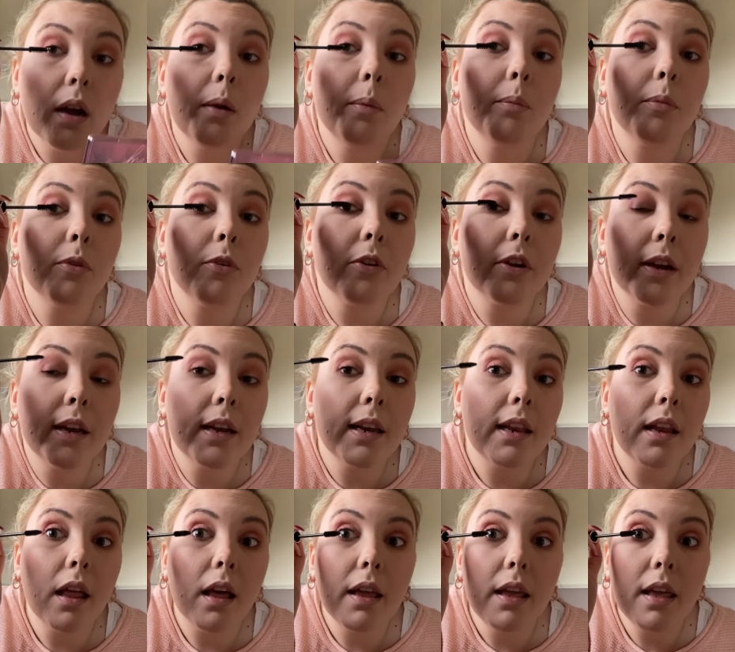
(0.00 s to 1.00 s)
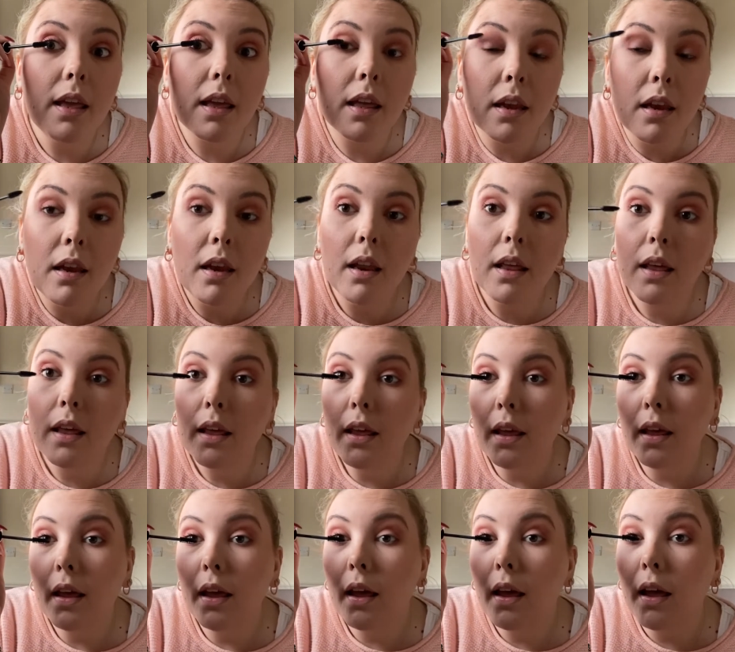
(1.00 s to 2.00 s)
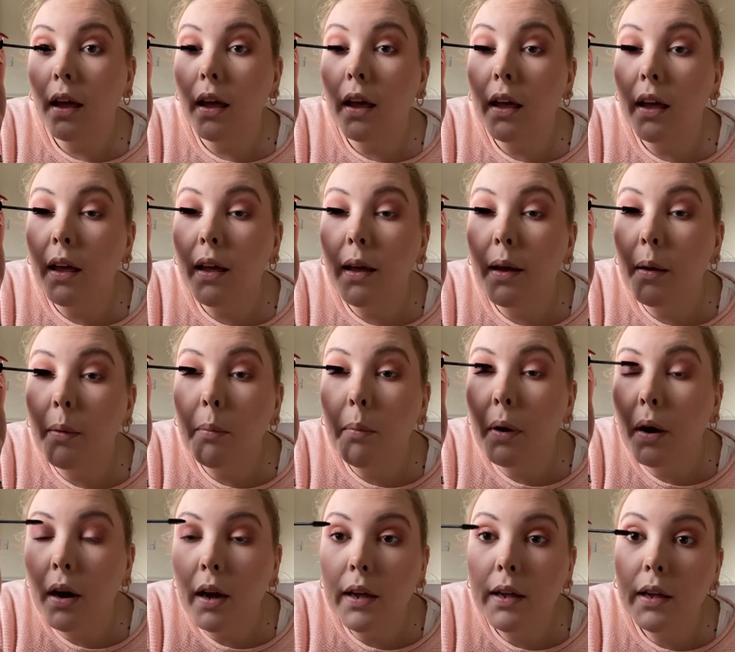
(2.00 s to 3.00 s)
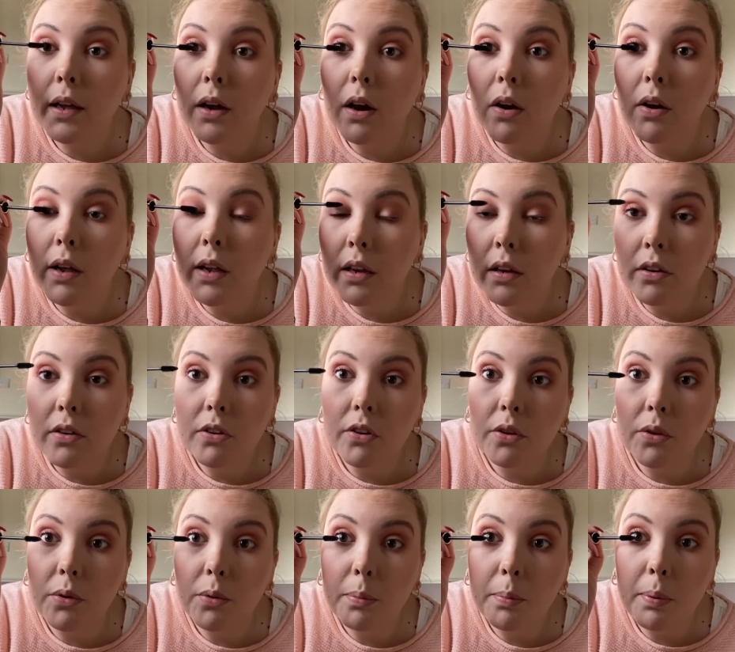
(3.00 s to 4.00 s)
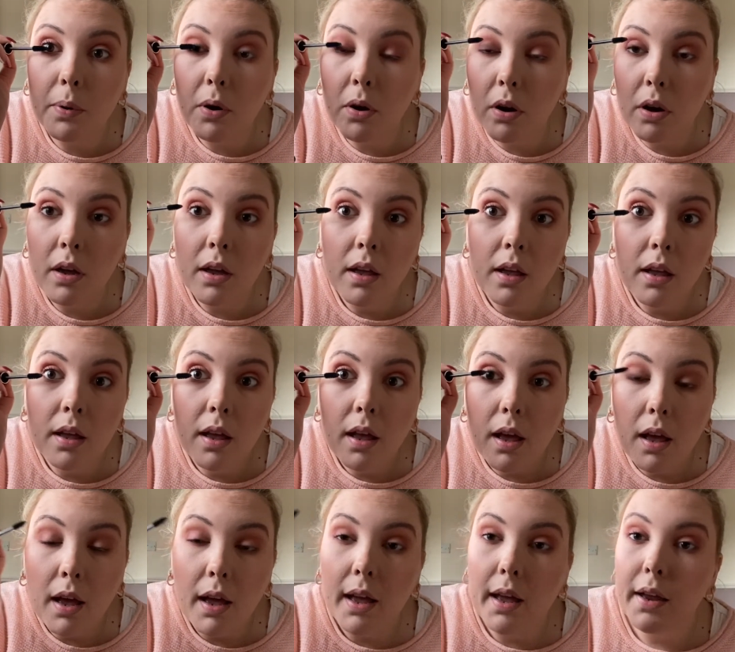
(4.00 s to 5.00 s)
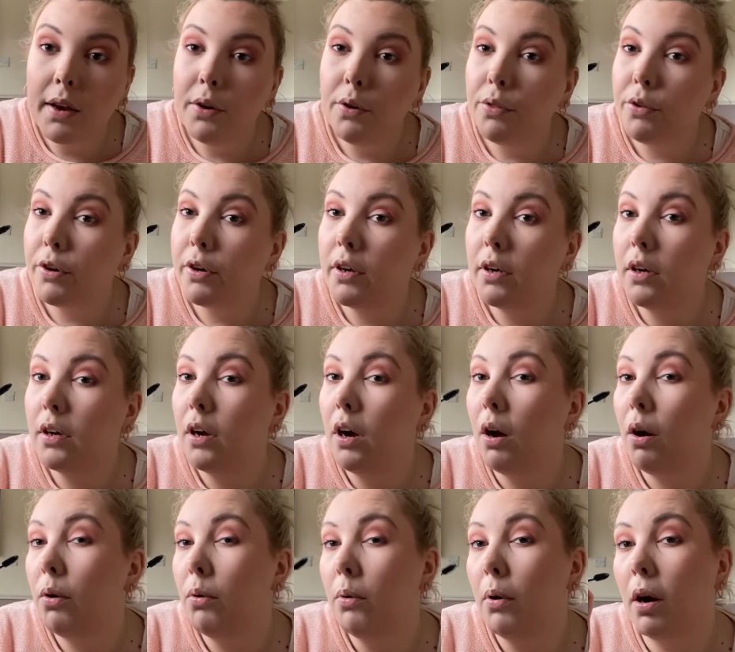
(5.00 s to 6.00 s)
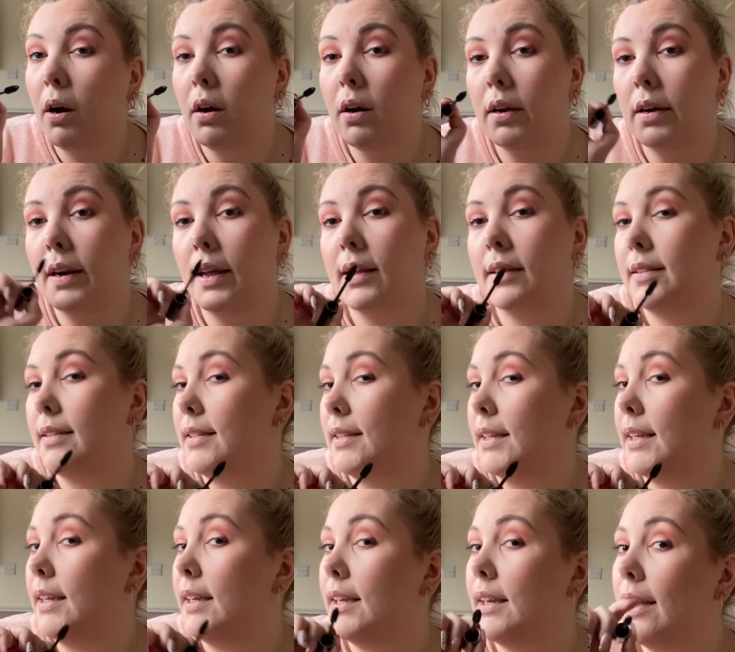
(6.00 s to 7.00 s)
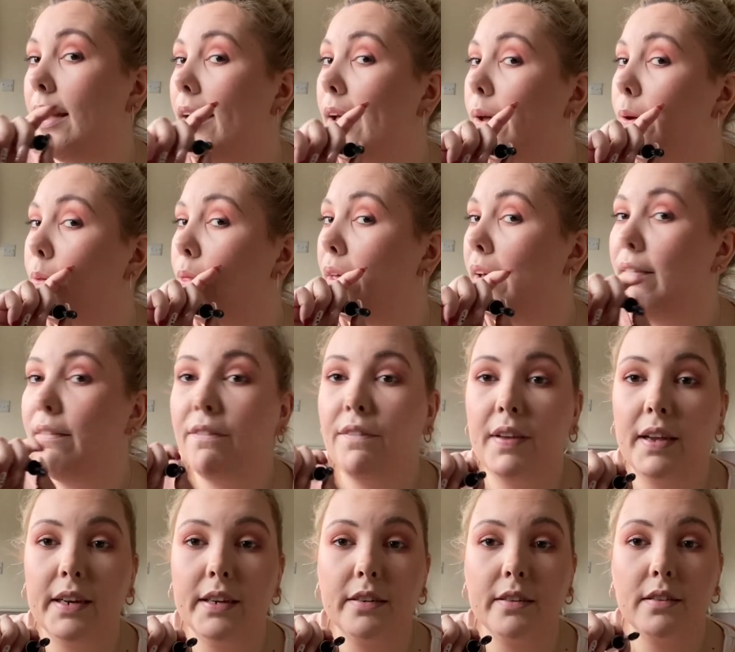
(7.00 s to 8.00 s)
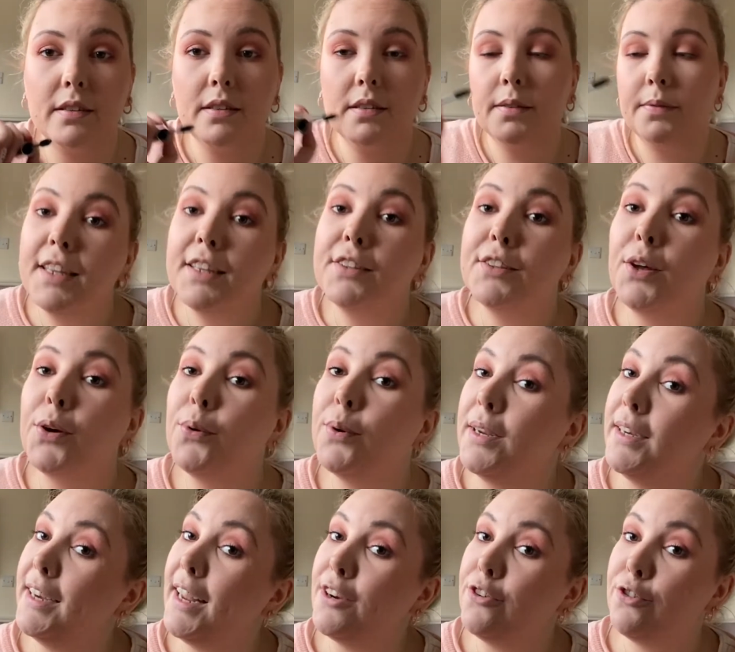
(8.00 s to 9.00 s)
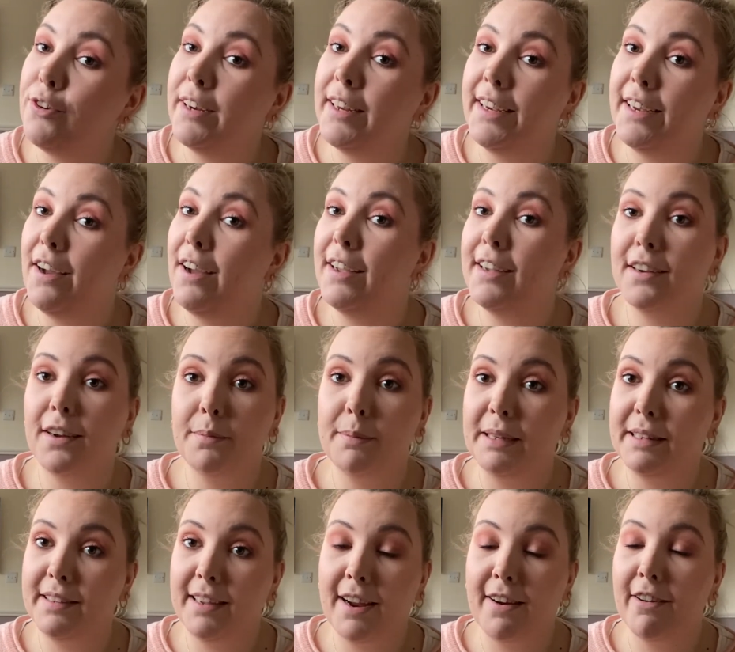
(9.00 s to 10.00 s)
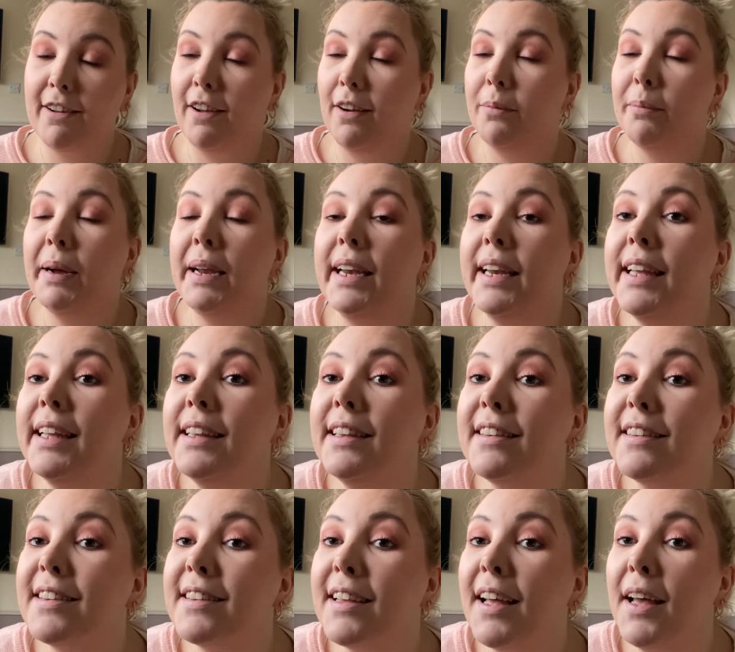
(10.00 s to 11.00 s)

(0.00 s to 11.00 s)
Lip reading: I'm really liking. I'm going to put another coat on and see how that fares. So naturally I got mascara on my lids,